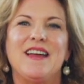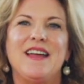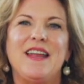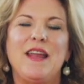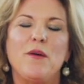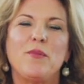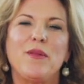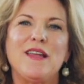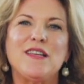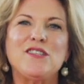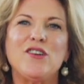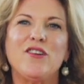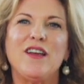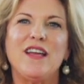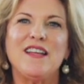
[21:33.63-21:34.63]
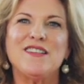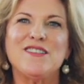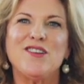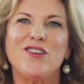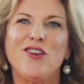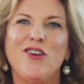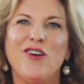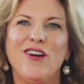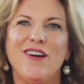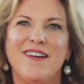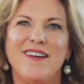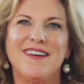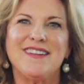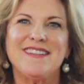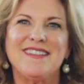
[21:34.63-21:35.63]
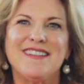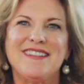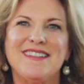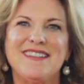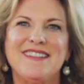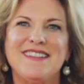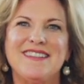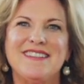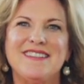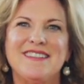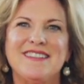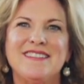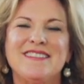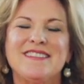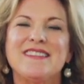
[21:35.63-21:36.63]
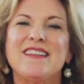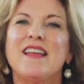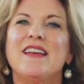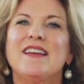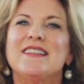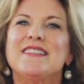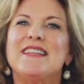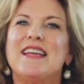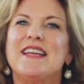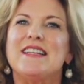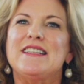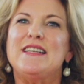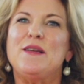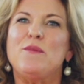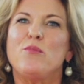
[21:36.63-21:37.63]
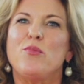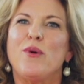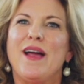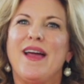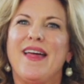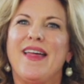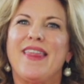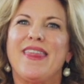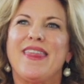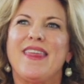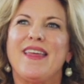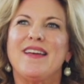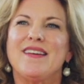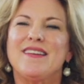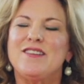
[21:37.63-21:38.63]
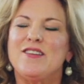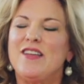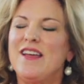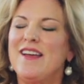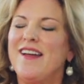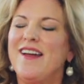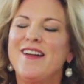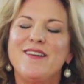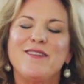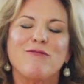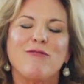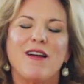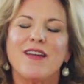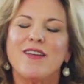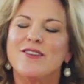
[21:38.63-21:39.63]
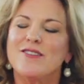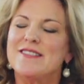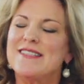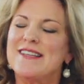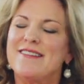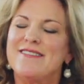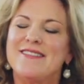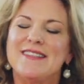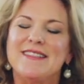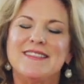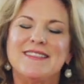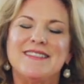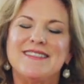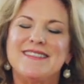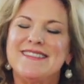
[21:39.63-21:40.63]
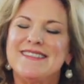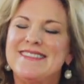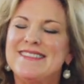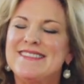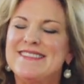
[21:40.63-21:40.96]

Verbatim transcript: Now place your hands on your heart. Take a deep breath. You can kind of rock yourself a little